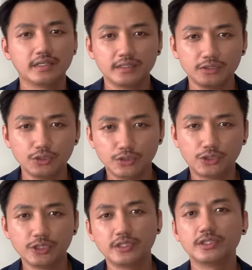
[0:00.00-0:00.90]
you
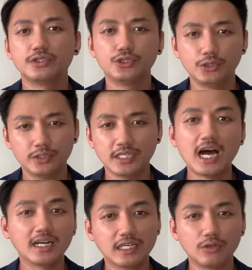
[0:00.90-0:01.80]
should use
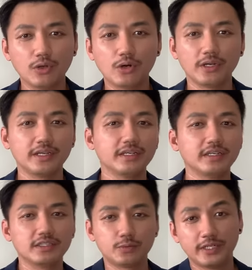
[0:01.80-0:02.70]
argan oil.
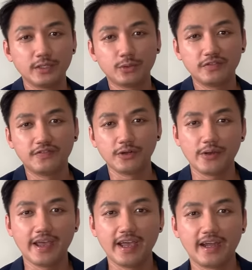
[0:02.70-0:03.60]
It's very good for your
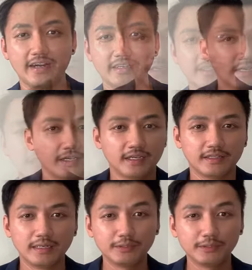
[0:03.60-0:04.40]
hair. Number